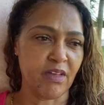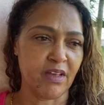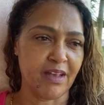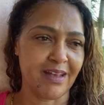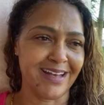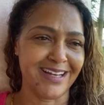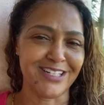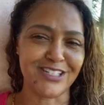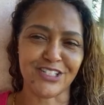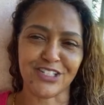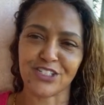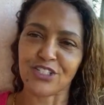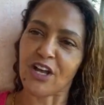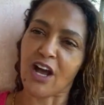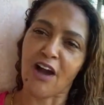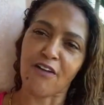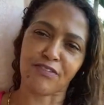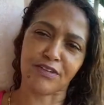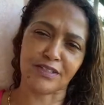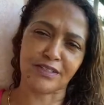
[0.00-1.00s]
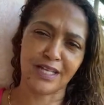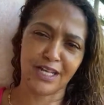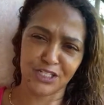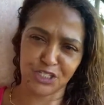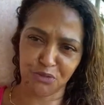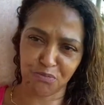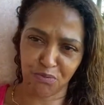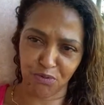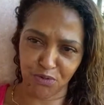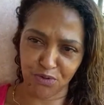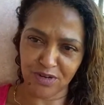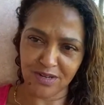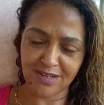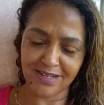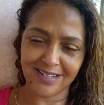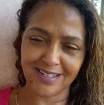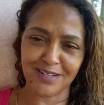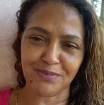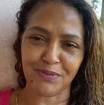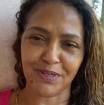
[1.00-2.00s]
and just offered a lot of support
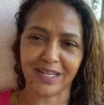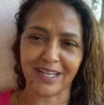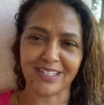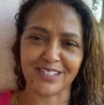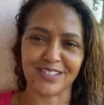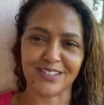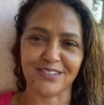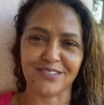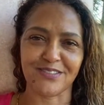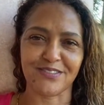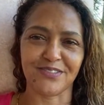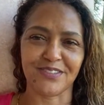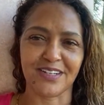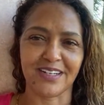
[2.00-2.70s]
because of,